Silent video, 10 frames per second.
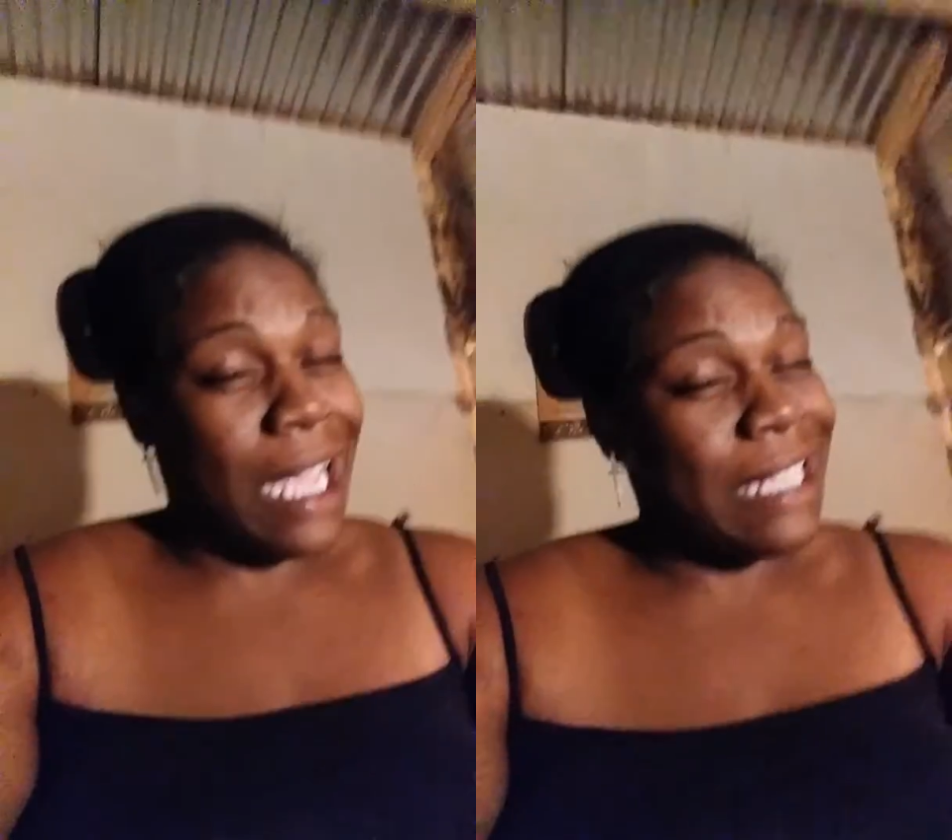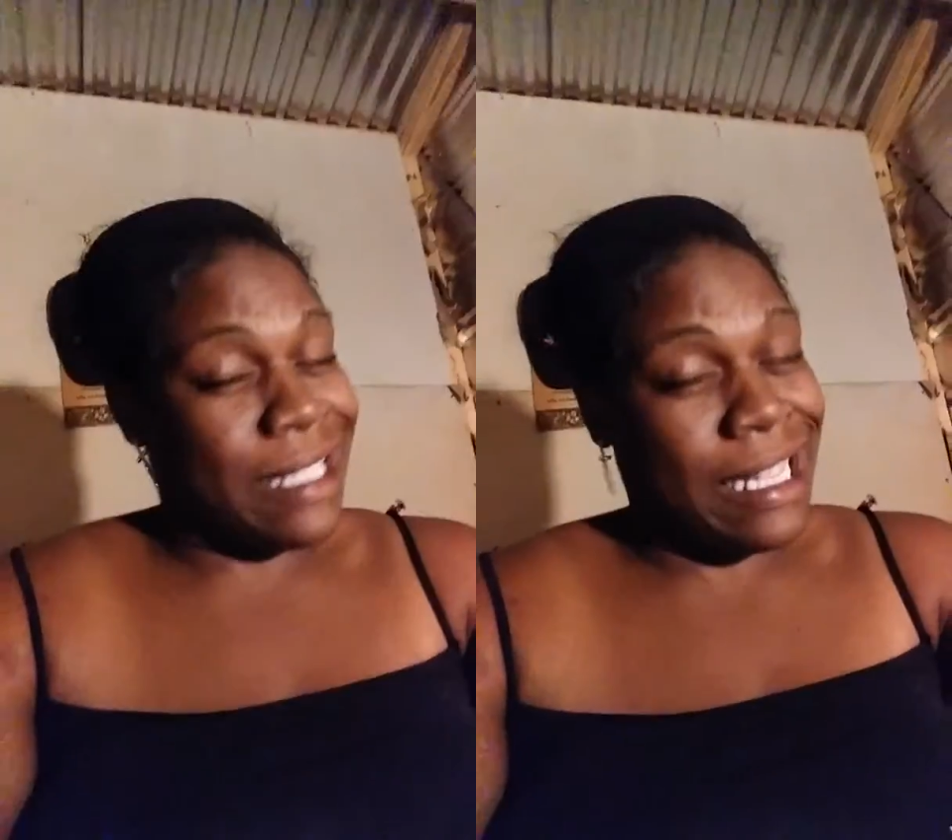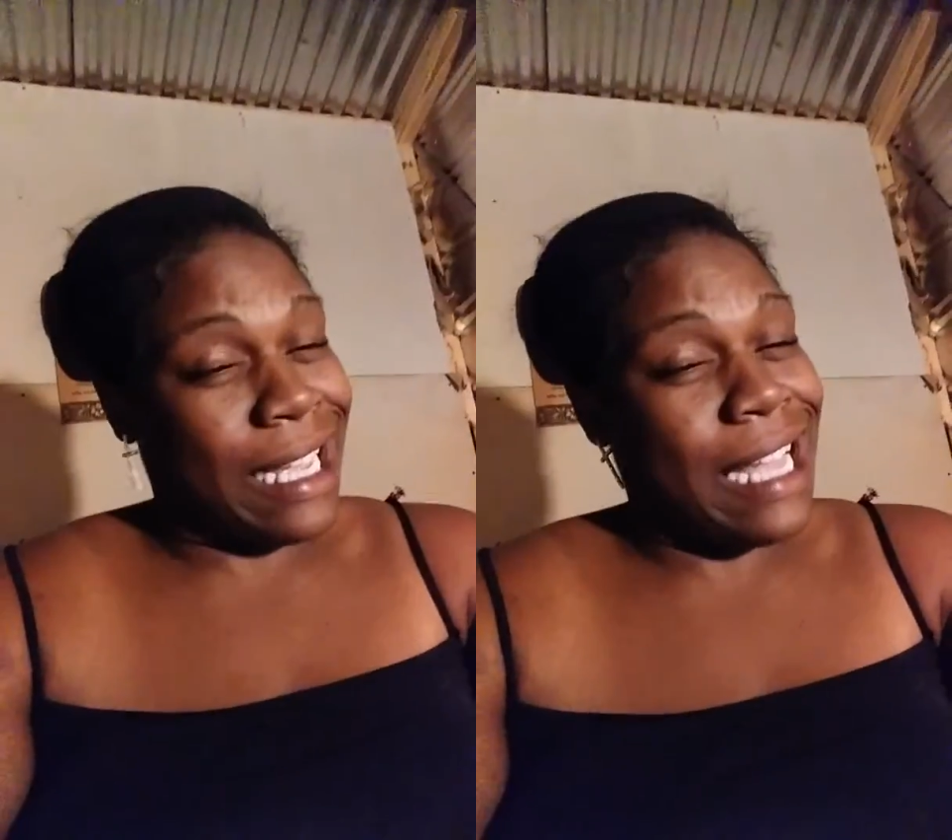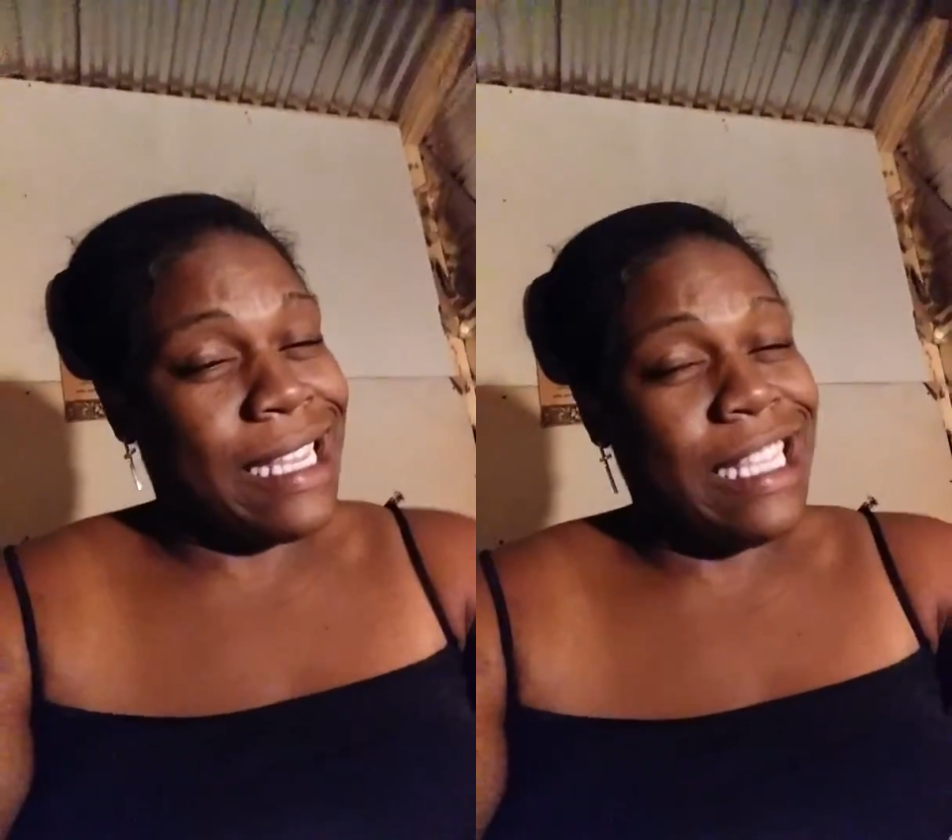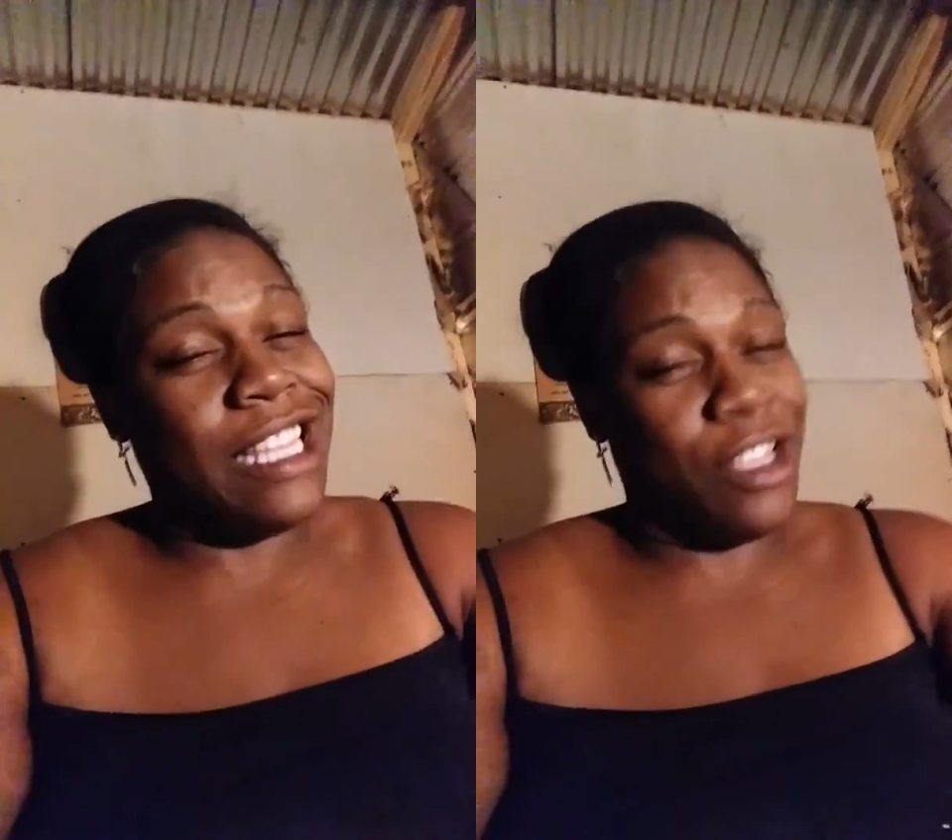I say I
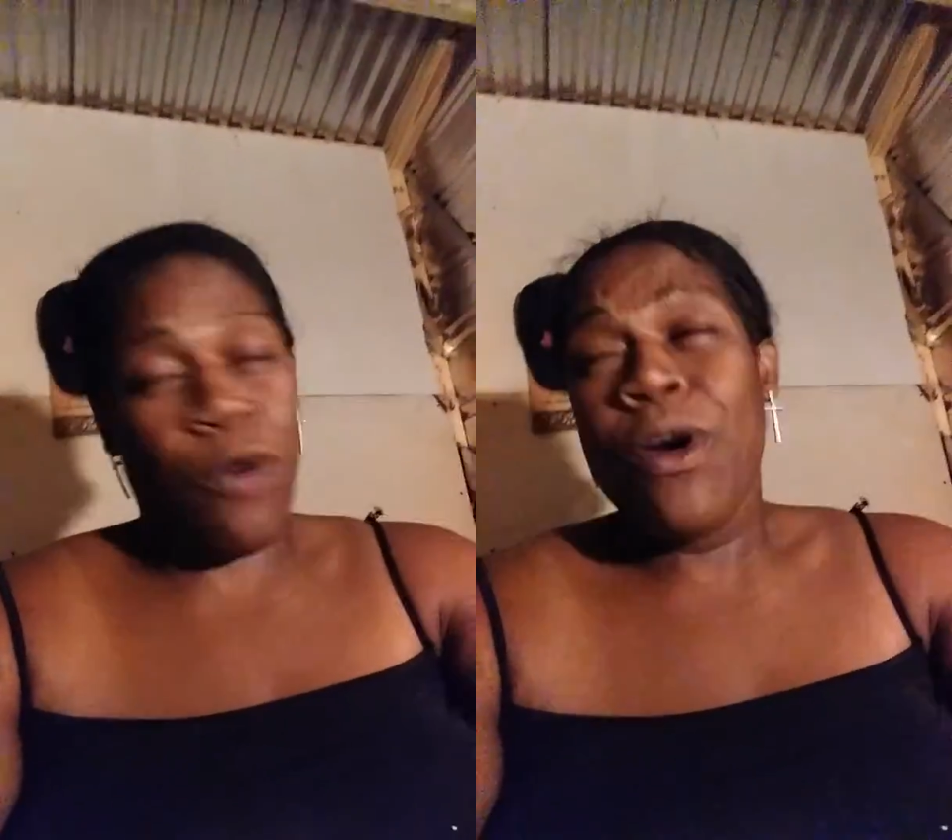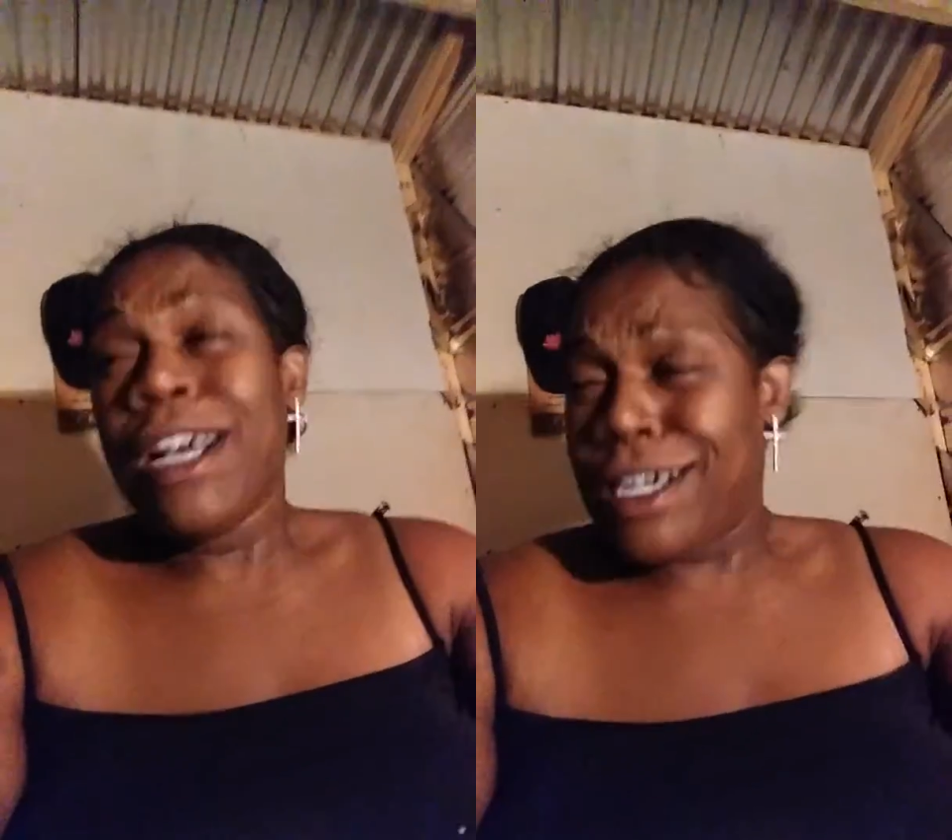need it, yo.